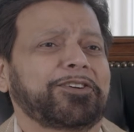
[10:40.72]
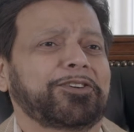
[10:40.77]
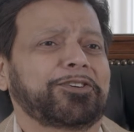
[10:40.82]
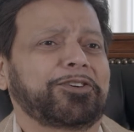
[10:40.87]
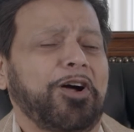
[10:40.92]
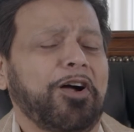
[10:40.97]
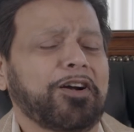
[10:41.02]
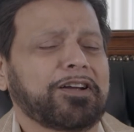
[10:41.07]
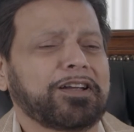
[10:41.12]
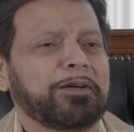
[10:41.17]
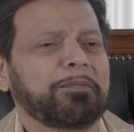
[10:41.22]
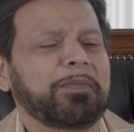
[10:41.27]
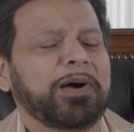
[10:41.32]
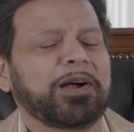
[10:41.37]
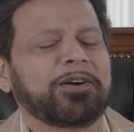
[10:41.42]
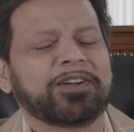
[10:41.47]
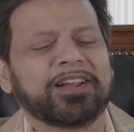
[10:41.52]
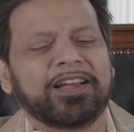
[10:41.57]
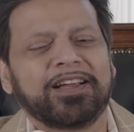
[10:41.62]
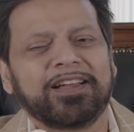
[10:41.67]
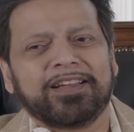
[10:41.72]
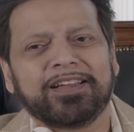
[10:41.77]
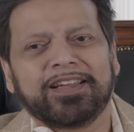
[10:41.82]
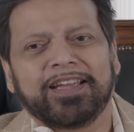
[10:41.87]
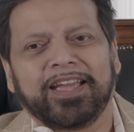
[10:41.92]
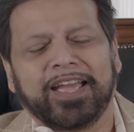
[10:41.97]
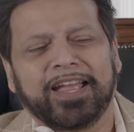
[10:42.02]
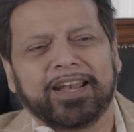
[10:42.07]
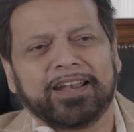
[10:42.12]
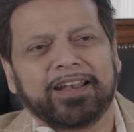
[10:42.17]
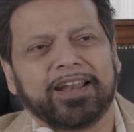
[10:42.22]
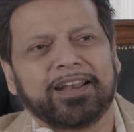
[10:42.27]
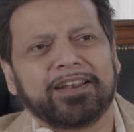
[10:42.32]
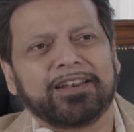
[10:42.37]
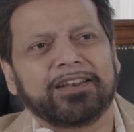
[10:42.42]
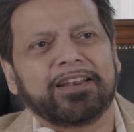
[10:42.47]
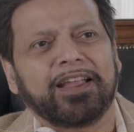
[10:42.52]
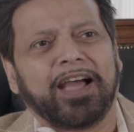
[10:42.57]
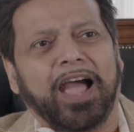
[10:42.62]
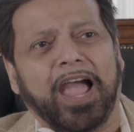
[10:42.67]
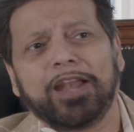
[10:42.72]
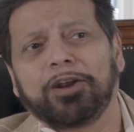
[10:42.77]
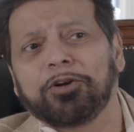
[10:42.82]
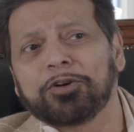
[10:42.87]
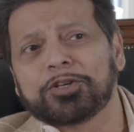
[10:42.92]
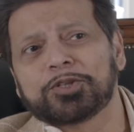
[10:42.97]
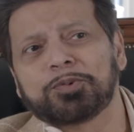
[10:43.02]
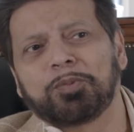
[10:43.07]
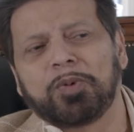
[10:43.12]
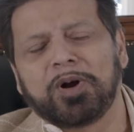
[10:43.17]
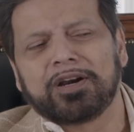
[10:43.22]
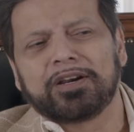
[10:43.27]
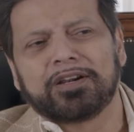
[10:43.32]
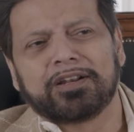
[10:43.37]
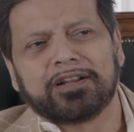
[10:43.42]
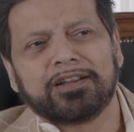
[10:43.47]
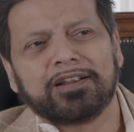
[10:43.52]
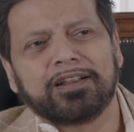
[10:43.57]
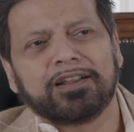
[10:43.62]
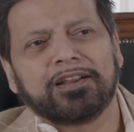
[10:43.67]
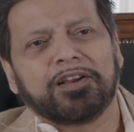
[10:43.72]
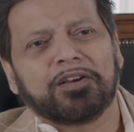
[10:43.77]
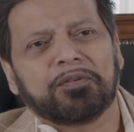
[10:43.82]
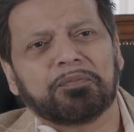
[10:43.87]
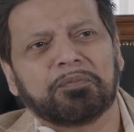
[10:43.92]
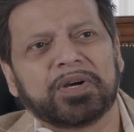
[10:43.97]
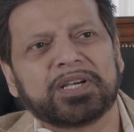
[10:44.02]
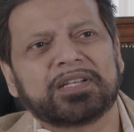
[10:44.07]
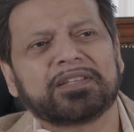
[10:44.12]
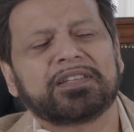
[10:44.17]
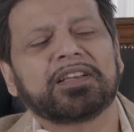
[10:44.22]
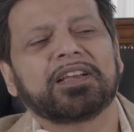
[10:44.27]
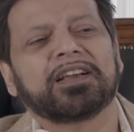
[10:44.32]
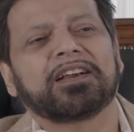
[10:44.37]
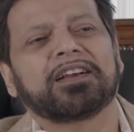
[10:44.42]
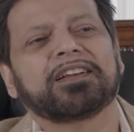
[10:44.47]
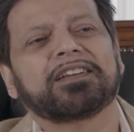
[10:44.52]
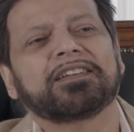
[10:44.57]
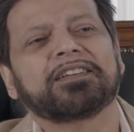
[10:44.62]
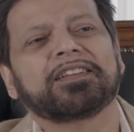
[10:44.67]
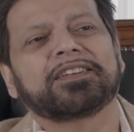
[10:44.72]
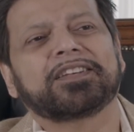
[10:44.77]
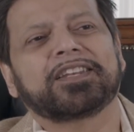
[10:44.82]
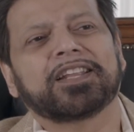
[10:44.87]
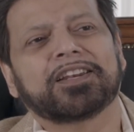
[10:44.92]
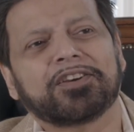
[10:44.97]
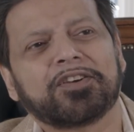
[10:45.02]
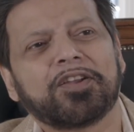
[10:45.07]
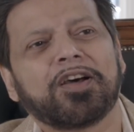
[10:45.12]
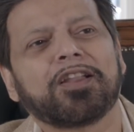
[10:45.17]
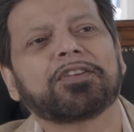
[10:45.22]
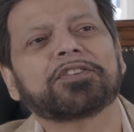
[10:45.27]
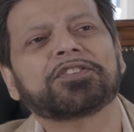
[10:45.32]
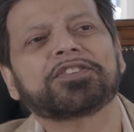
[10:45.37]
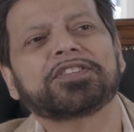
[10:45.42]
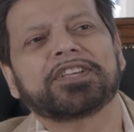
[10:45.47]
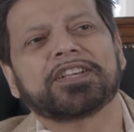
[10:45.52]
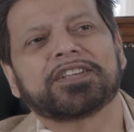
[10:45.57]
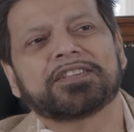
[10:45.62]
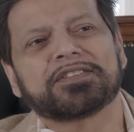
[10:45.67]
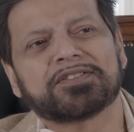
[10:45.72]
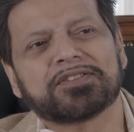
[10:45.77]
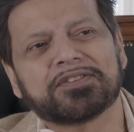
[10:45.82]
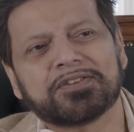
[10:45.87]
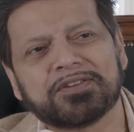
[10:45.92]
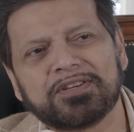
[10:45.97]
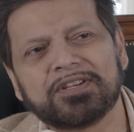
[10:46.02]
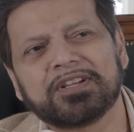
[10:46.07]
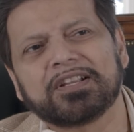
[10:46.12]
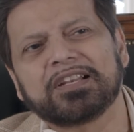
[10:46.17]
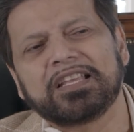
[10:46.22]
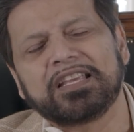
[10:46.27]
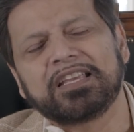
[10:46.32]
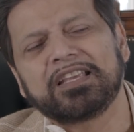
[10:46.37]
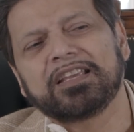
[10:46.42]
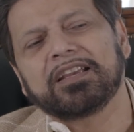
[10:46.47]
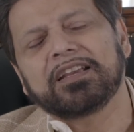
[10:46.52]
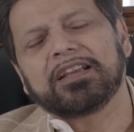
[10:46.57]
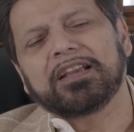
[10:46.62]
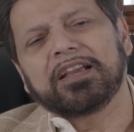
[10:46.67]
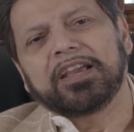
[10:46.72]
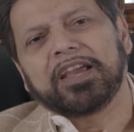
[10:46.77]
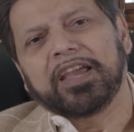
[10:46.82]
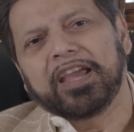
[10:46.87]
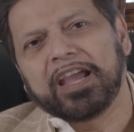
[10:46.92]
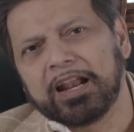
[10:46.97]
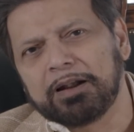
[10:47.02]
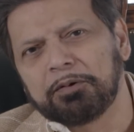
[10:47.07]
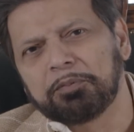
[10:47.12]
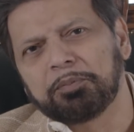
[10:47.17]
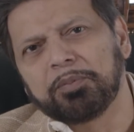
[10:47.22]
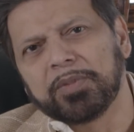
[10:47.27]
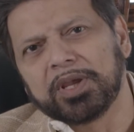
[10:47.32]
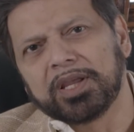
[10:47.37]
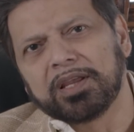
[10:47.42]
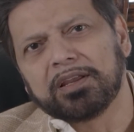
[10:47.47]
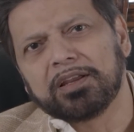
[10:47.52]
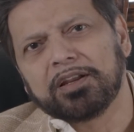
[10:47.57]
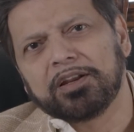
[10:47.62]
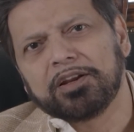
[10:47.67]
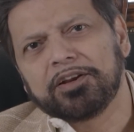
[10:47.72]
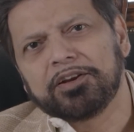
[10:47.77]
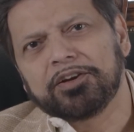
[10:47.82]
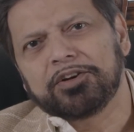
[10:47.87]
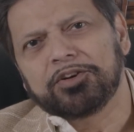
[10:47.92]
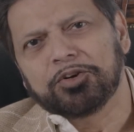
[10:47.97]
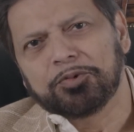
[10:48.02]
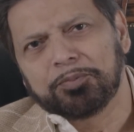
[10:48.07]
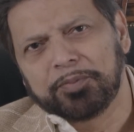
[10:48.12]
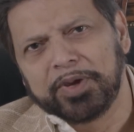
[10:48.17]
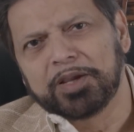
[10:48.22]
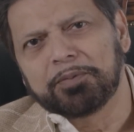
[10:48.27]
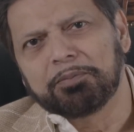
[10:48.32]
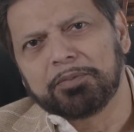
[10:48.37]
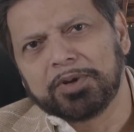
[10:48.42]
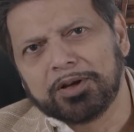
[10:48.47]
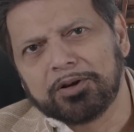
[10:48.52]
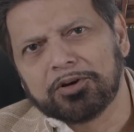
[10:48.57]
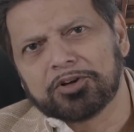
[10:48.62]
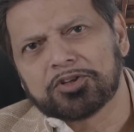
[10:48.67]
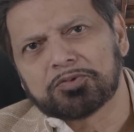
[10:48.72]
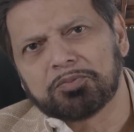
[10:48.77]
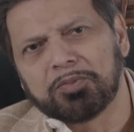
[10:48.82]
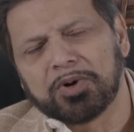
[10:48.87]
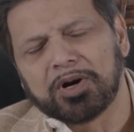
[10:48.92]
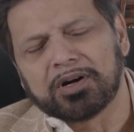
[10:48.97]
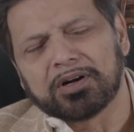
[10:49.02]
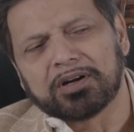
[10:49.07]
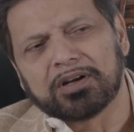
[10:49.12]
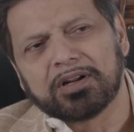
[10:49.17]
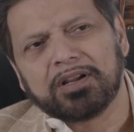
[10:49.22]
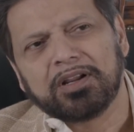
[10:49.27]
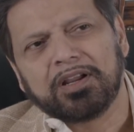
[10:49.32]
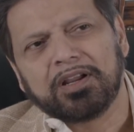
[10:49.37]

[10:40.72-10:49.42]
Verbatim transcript: talked about. And, and I look smart but the technology has really helped me to make me look smart.